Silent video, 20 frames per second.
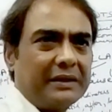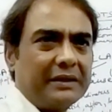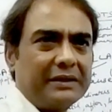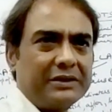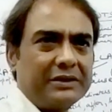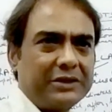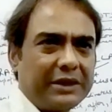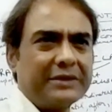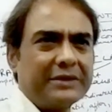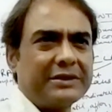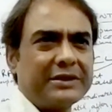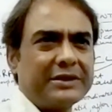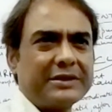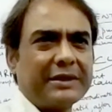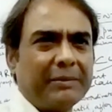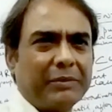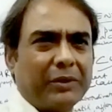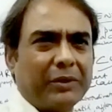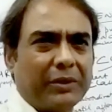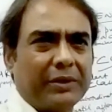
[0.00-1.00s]
Chances
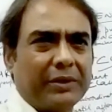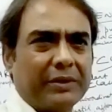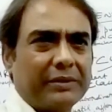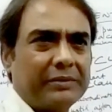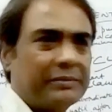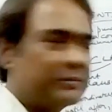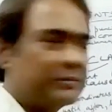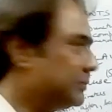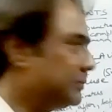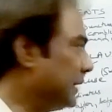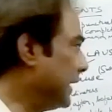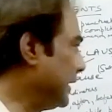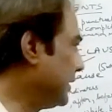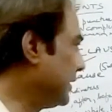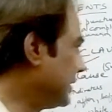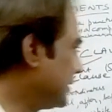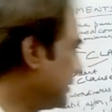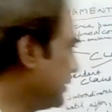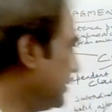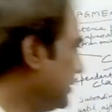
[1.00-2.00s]
are more.
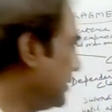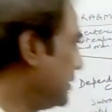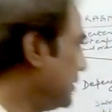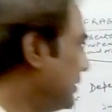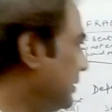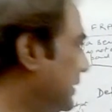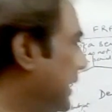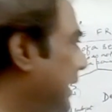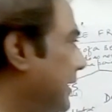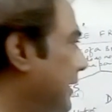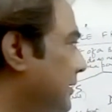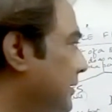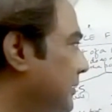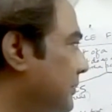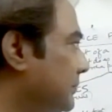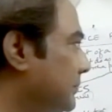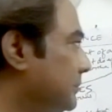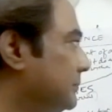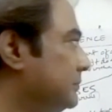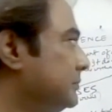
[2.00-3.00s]
Like that.
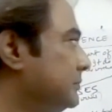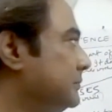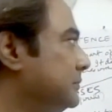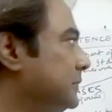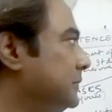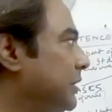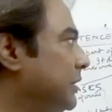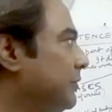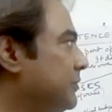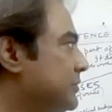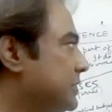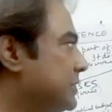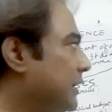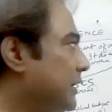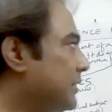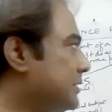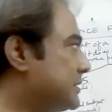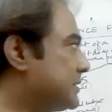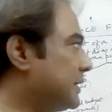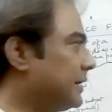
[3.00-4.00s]
You
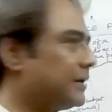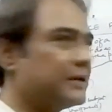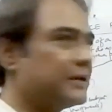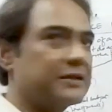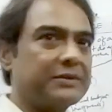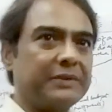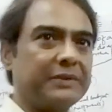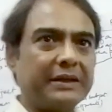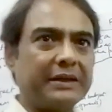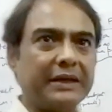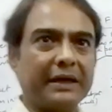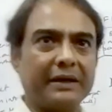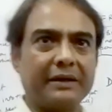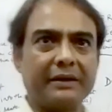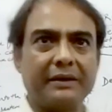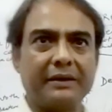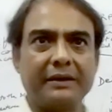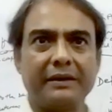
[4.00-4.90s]
start a sentence with that.